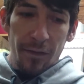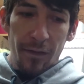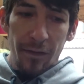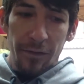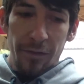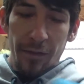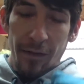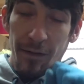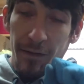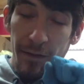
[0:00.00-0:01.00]

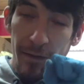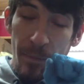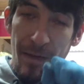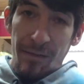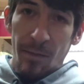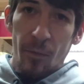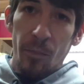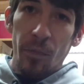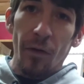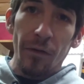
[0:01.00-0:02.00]
it makes it more
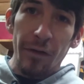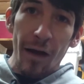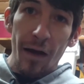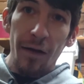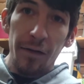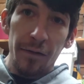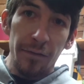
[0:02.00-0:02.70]
prone to knock.